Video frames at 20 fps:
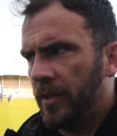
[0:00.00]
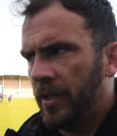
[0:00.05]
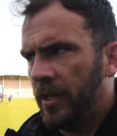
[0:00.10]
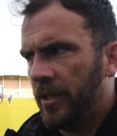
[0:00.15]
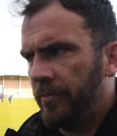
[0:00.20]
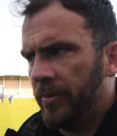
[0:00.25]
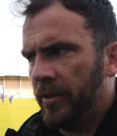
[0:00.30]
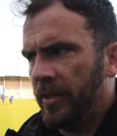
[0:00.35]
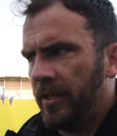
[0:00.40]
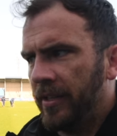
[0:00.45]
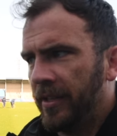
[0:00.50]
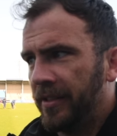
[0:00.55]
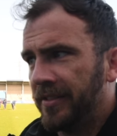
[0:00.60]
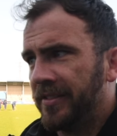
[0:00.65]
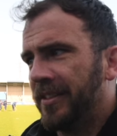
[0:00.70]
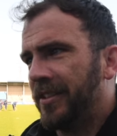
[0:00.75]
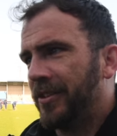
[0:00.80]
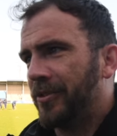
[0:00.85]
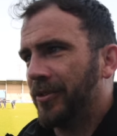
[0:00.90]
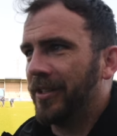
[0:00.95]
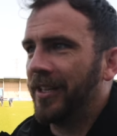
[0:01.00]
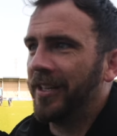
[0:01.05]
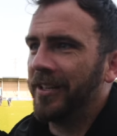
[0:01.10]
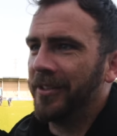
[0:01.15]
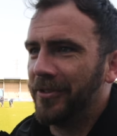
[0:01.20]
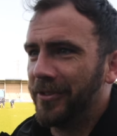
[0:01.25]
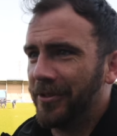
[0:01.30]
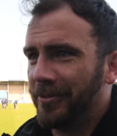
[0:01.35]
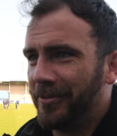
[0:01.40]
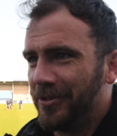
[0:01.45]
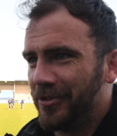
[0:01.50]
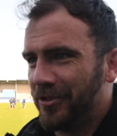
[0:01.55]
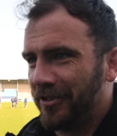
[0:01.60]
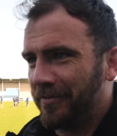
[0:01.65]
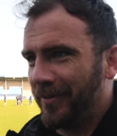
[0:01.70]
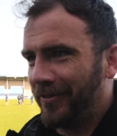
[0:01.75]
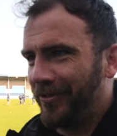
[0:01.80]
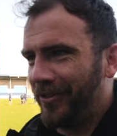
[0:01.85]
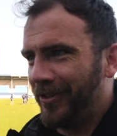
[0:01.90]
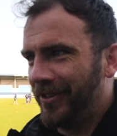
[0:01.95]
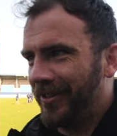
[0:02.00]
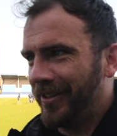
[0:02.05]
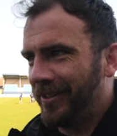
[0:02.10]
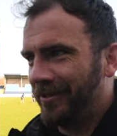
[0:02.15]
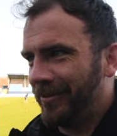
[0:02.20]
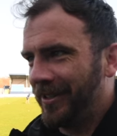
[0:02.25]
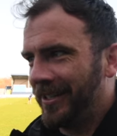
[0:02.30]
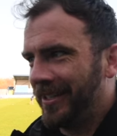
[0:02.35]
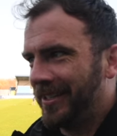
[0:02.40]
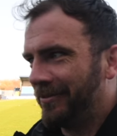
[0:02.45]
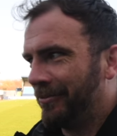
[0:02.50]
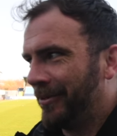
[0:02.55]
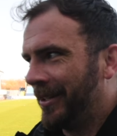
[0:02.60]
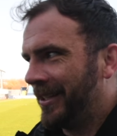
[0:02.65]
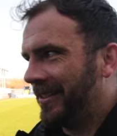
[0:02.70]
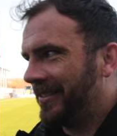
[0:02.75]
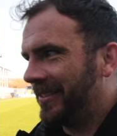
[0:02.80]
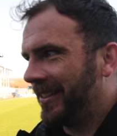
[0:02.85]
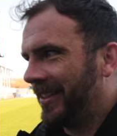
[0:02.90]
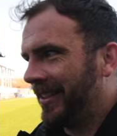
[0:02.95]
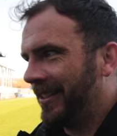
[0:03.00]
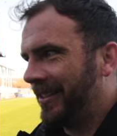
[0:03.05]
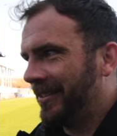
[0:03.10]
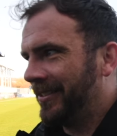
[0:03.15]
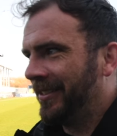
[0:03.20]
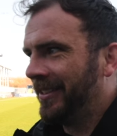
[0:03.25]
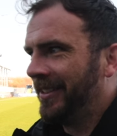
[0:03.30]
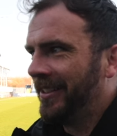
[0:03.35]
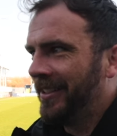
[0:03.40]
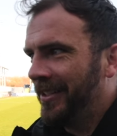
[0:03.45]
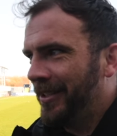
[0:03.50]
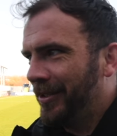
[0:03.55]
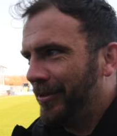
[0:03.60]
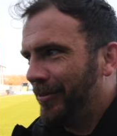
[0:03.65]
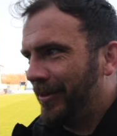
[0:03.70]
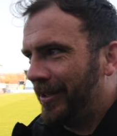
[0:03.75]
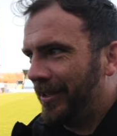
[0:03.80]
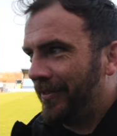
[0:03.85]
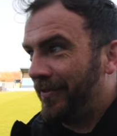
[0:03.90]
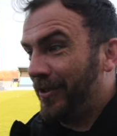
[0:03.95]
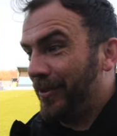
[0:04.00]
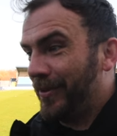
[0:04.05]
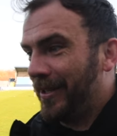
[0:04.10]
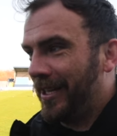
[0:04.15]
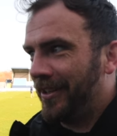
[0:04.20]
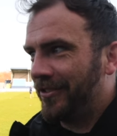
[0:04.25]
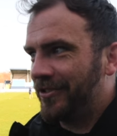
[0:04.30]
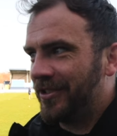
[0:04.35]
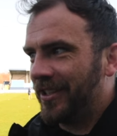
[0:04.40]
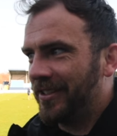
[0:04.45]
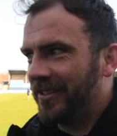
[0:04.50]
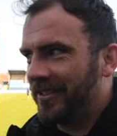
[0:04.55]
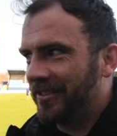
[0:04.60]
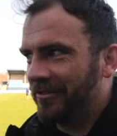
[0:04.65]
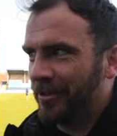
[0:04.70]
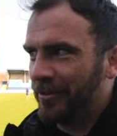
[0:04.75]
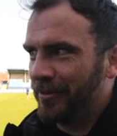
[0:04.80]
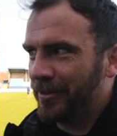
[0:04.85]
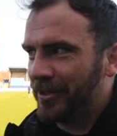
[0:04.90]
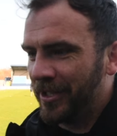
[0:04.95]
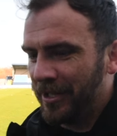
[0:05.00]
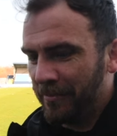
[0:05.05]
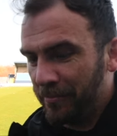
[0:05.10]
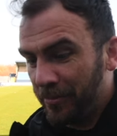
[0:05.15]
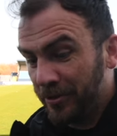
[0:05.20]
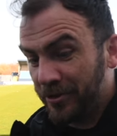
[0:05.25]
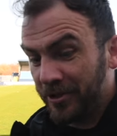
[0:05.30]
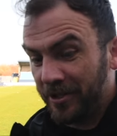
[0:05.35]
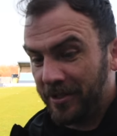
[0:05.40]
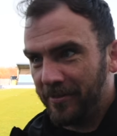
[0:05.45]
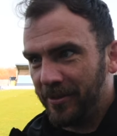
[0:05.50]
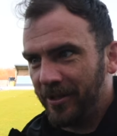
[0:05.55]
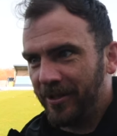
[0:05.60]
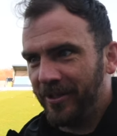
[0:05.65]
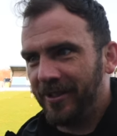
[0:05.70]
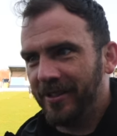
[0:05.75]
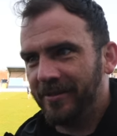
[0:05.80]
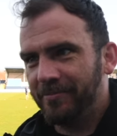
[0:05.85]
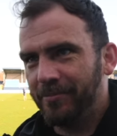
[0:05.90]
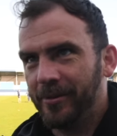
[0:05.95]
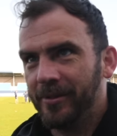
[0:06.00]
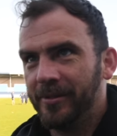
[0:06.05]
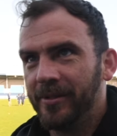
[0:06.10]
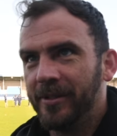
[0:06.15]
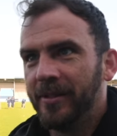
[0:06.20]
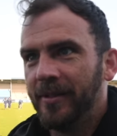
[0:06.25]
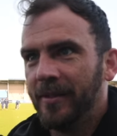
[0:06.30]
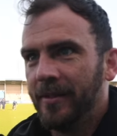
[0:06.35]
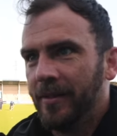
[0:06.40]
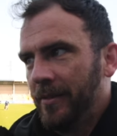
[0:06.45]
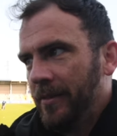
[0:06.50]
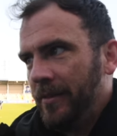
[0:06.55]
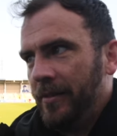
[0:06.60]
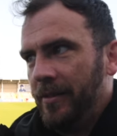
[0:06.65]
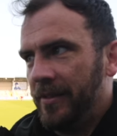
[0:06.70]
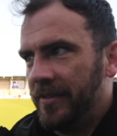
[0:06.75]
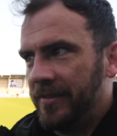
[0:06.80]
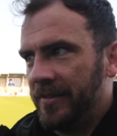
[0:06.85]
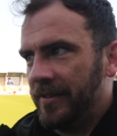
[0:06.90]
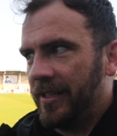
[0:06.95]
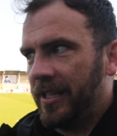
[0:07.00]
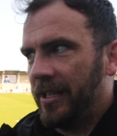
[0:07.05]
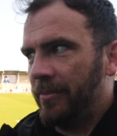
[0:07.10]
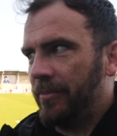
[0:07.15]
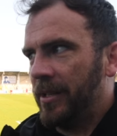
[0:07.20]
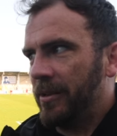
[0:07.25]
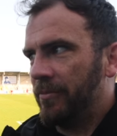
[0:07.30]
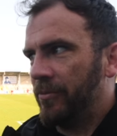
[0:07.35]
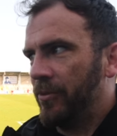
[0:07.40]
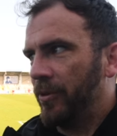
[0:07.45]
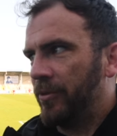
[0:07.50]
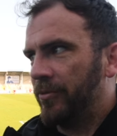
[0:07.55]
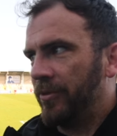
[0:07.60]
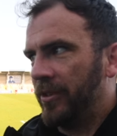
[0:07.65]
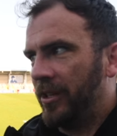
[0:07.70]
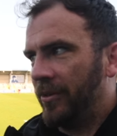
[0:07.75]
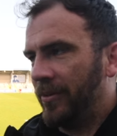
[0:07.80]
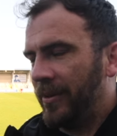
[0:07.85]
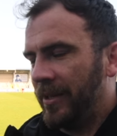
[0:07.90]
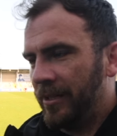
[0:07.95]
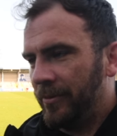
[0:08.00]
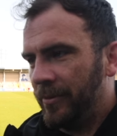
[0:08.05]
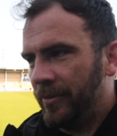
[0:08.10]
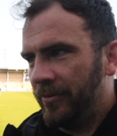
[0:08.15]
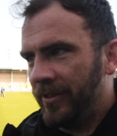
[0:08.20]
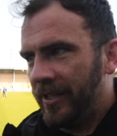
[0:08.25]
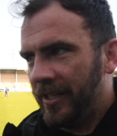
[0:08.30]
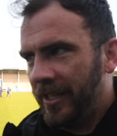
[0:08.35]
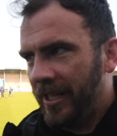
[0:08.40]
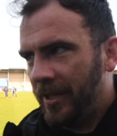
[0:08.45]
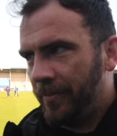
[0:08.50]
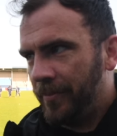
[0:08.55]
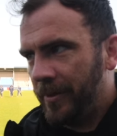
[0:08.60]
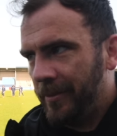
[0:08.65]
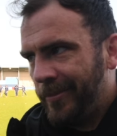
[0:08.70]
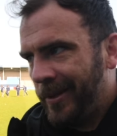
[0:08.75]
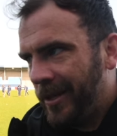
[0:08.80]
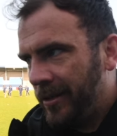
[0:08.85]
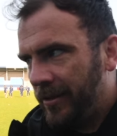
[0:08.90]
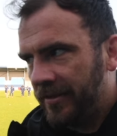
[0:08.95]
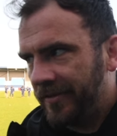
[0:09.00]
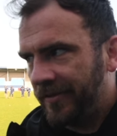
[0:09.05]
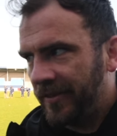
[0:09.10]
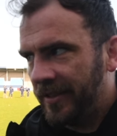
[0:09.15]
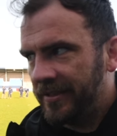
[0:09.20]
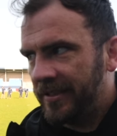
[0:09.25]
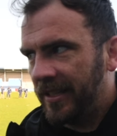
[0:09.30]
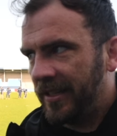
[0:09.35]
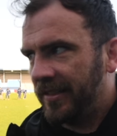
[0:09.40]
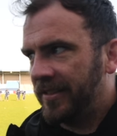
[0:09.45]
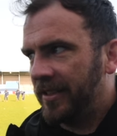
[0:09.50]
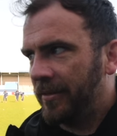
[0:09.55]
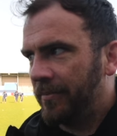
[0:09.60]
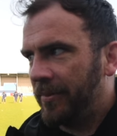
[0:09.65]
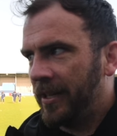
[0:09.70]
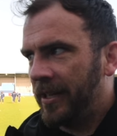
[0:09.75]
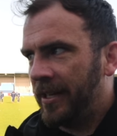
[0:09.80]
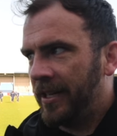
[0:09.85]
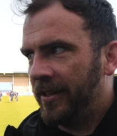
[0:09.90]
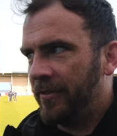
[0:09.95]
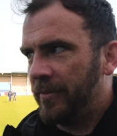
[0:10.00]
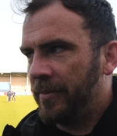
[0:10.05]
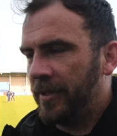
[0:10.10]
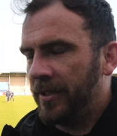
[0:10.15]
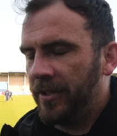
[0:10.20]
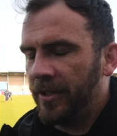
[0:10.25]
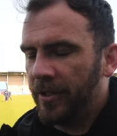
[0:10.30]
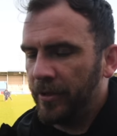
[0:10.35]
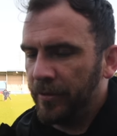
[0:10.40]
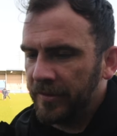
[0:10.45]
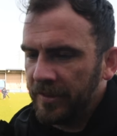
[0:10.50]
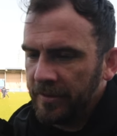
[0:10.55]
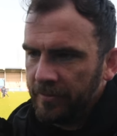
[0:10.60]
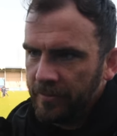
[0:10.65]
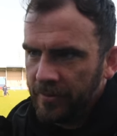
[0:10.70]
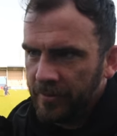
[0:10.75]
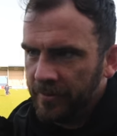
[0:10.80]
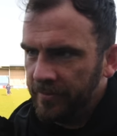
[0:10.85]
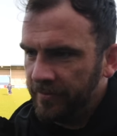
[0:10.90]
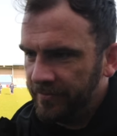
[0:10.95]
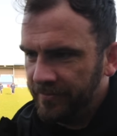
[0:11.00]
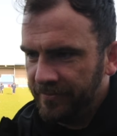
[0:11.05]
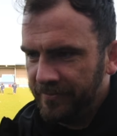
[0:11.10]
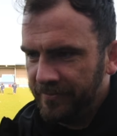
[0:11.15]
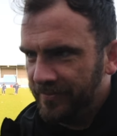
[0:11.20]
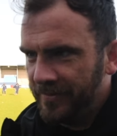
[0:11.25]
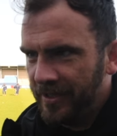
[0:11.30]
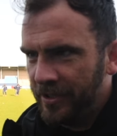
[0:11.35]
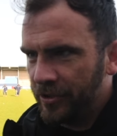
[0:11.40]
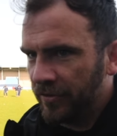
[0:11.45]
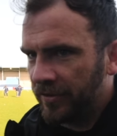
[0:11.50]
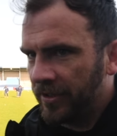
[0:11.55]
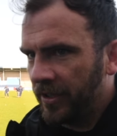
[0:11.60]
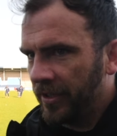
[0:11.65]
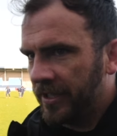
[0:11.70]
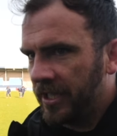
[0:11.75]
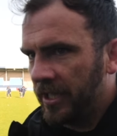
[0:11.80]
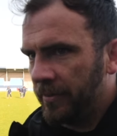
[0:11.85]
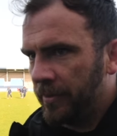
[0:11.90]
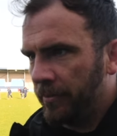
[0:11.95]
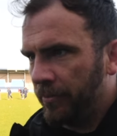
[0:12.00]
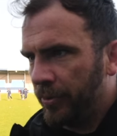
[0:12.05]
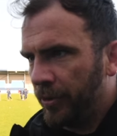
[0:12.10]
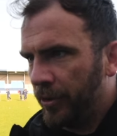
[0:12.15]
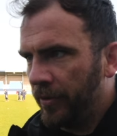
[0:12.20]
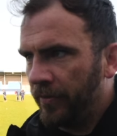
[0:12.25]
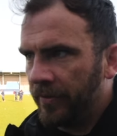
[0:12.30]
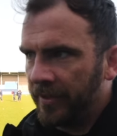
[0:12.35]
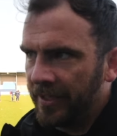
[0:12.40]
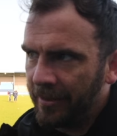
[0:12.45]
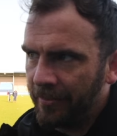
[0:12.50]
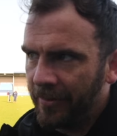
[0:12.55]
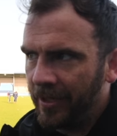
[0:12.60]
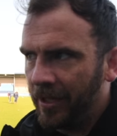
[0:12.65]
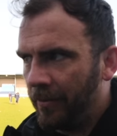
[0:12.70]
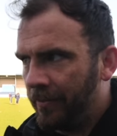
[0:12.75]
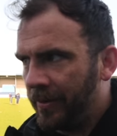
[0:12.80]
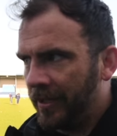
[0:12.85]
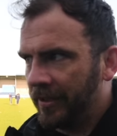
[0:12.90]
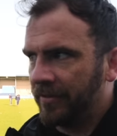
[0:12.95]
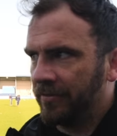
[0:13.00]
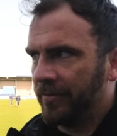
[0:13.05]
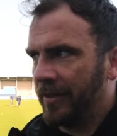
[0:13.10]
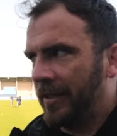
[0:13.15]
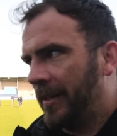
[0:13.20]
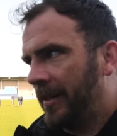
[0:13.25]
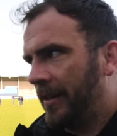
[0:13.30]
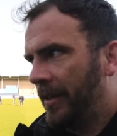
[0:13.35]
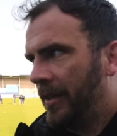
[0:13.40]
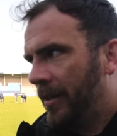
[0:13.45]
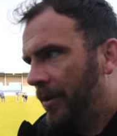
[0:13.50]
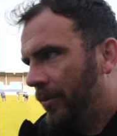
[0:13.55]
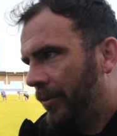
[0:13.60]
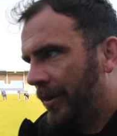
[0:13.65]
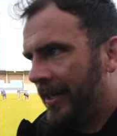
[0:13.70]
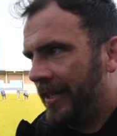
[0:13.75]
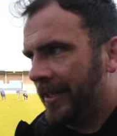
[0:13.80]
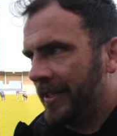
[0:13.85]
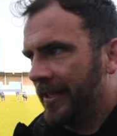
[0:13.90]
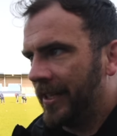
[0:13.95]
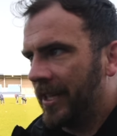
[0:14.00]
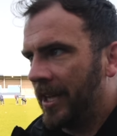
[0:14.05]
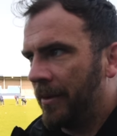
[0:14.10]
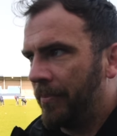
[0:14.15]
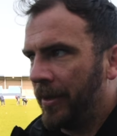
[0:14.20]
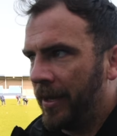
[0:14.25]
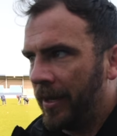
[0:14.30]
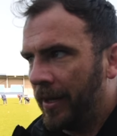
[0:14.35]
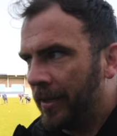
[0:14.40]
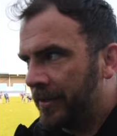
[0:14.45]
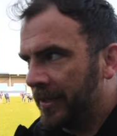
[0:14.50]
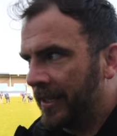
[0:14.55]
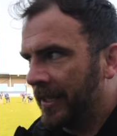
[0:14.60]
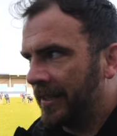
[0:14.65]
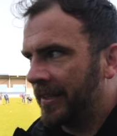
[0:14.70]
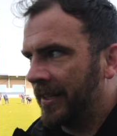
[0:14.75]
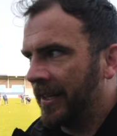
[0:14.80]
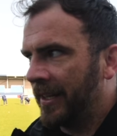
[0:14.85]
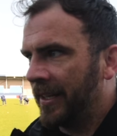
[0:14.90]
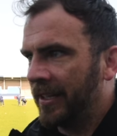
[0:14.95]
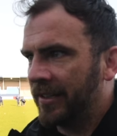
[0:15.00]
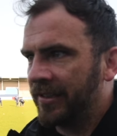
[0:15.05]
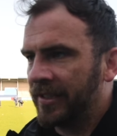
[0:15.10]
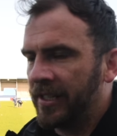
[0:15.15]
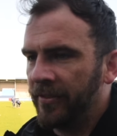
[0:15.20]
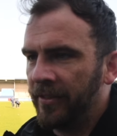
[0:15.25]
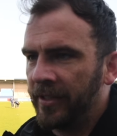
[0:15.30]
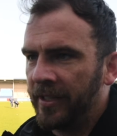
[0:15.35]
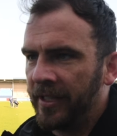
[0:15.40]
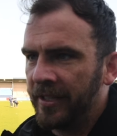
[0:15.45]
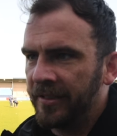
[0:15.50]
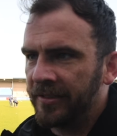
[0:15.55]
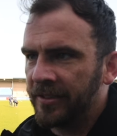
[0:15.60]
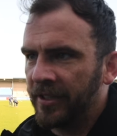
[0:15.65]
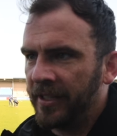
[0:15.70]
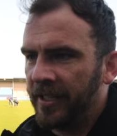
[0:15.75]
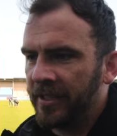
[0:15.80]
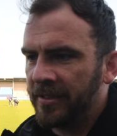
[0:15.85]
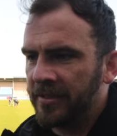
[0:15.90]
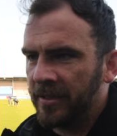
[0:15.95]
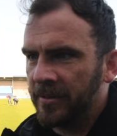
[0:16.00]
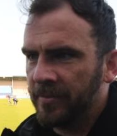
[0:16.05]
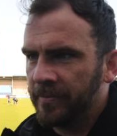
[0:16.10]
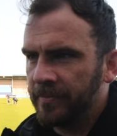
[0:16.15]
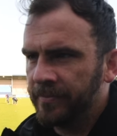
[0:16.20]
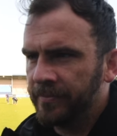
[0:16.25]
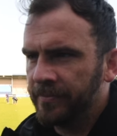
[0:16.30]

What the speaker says: Yeah, brilliant. Listen, he could have had another one just before it when he's in. We had a few half chances where we kind of butchered the ball, but listen, game plan worked really well, and we're really happy. Powell's a fantastic player, everybody knows it, but he's just got to keep improving them little bits where he can get better to get to that next level that he's going to get to.